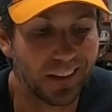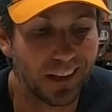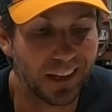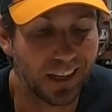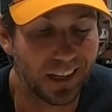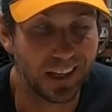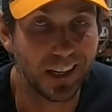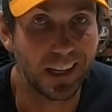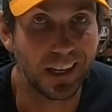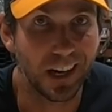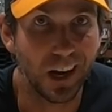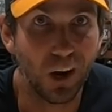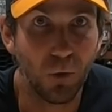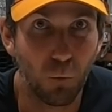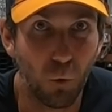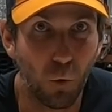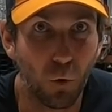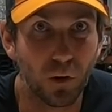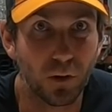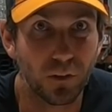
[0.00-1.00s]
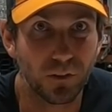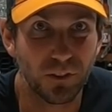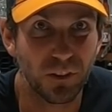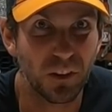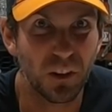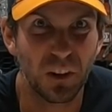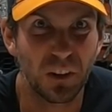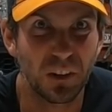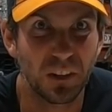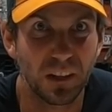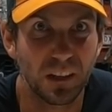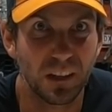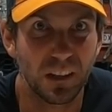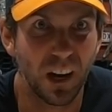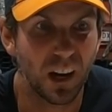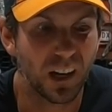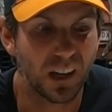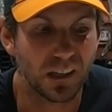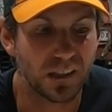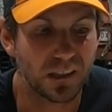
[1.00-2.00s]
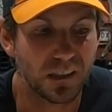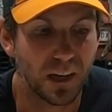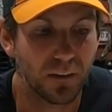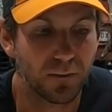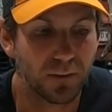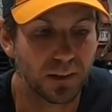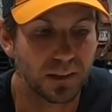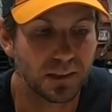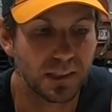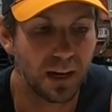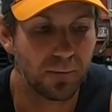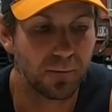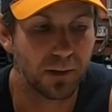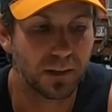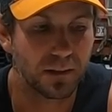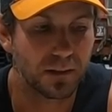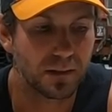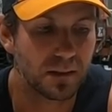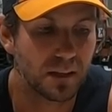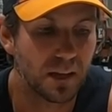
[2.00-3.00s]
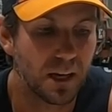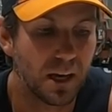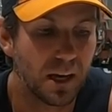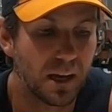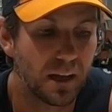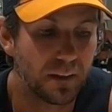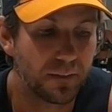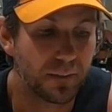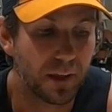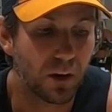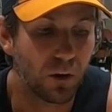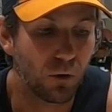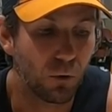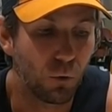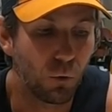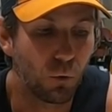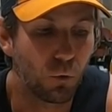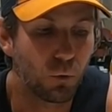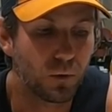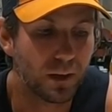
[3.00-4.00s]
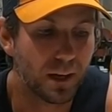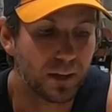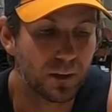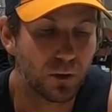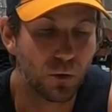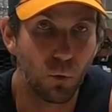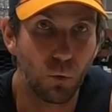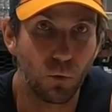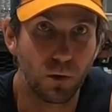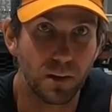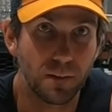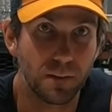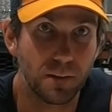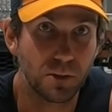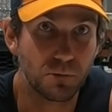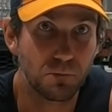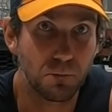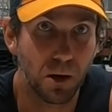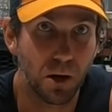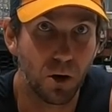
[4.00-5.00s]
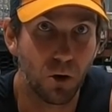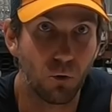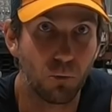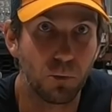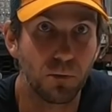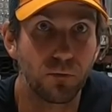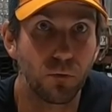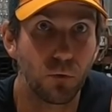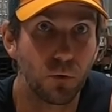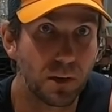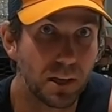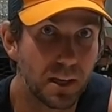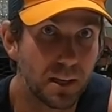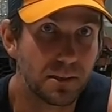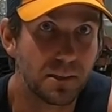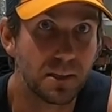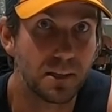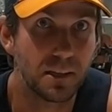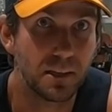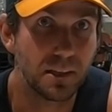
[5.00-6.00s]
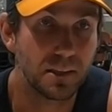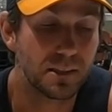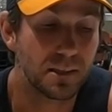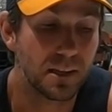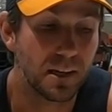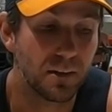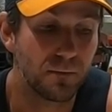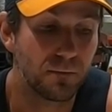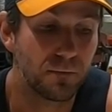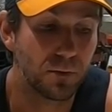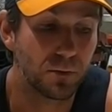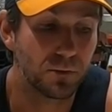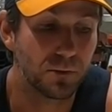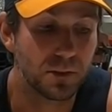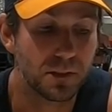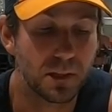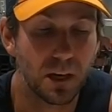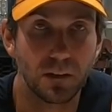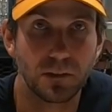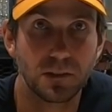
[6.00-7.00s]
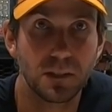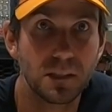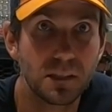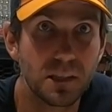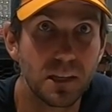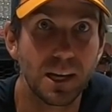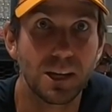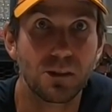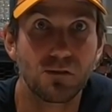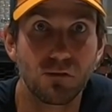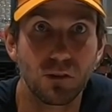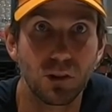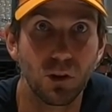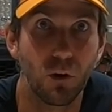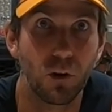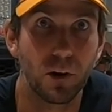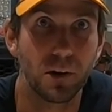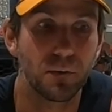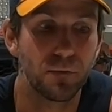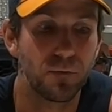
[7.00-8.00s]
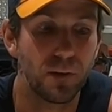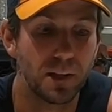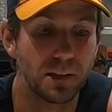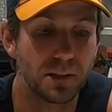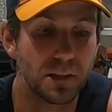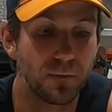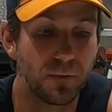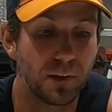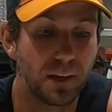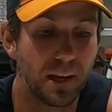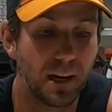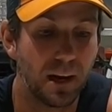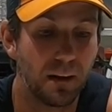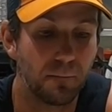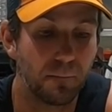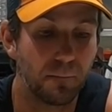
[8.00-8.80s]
in here, water, dirt, yucky stuff, contaminants, that'll all get caught in this bowl before it gets into your standard filter. So it's just an extra line of defense if you